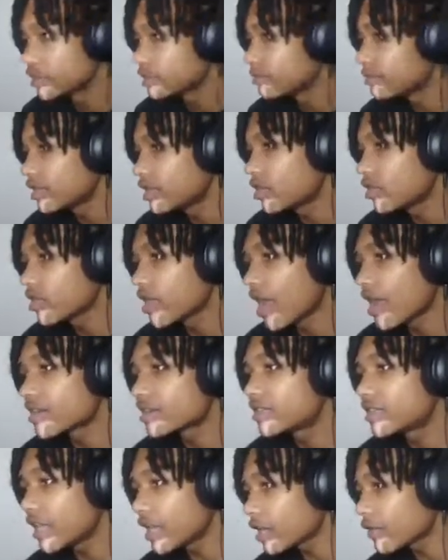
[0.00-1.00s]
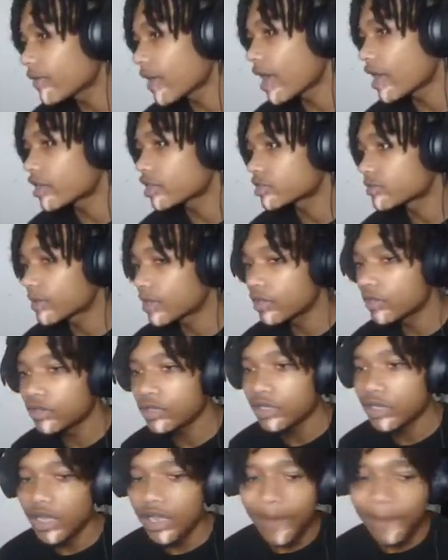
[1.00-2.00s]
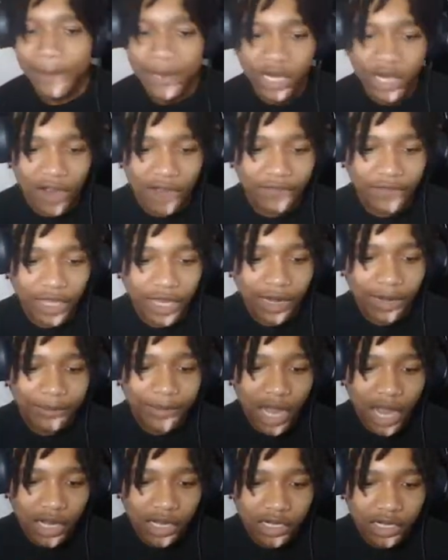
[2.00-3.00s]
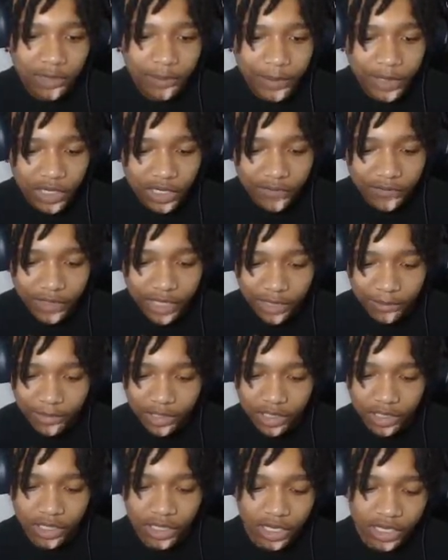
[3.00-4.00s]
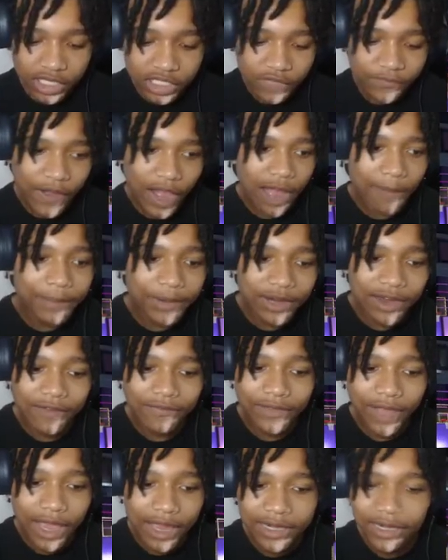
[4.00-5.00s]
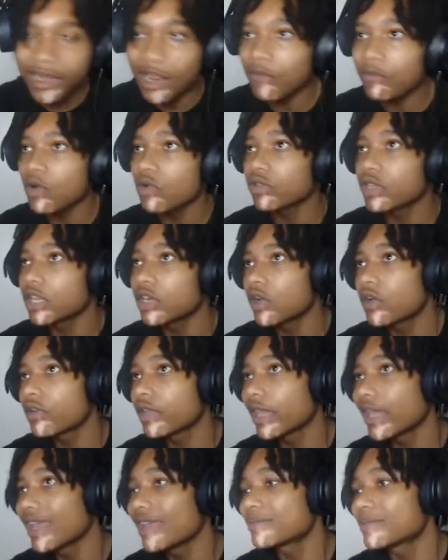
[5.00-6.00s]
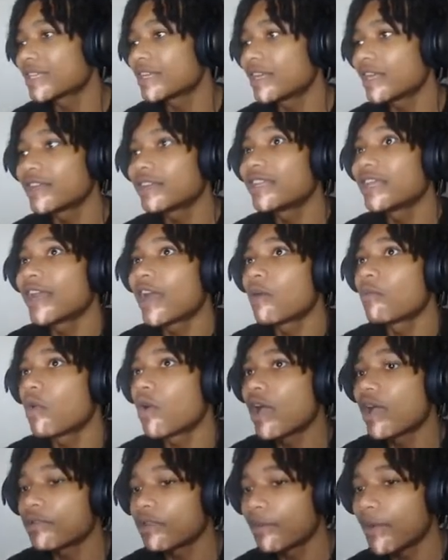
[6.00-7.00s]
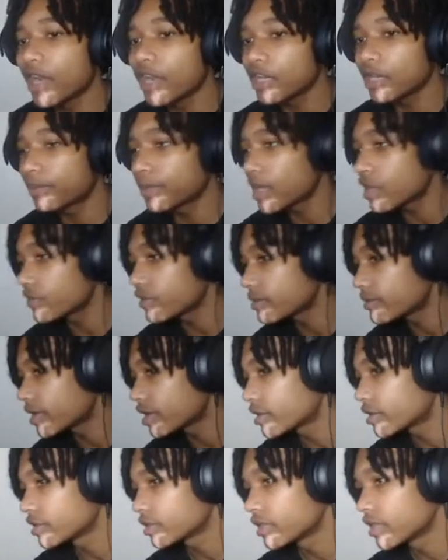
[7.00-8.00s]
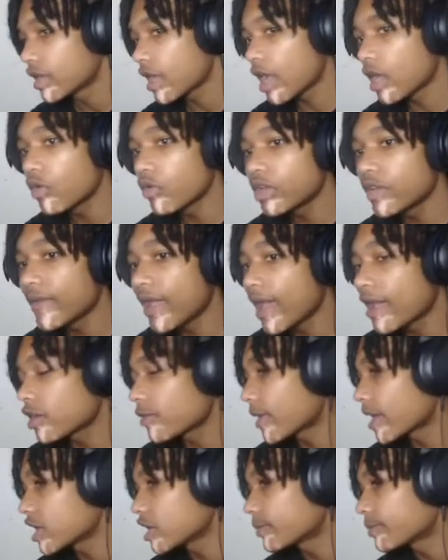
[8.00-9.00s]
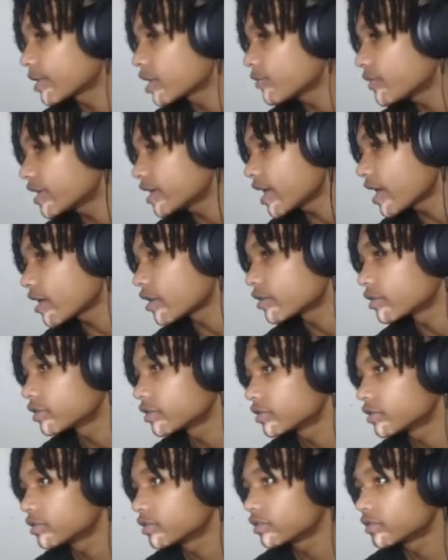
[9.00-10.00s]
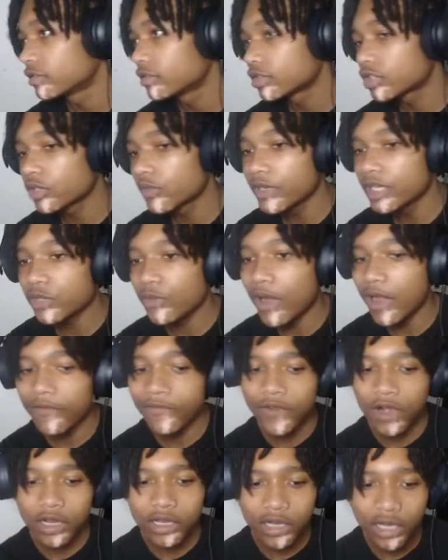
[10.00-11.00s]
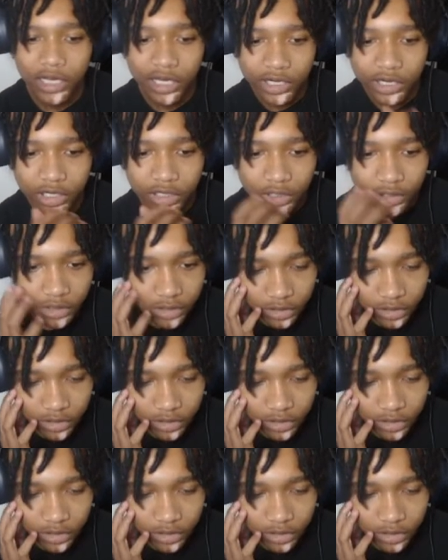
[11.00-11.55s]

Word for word: But no, y'all dick riders, bro. Appear offline, I'm not gonna appear offline, bro. Because if I appear offline, then I won't get no games, and then, then I won't have nobody to play with, bro. I don't even have nobody to play with now. It's the reason why I'm fucking in here.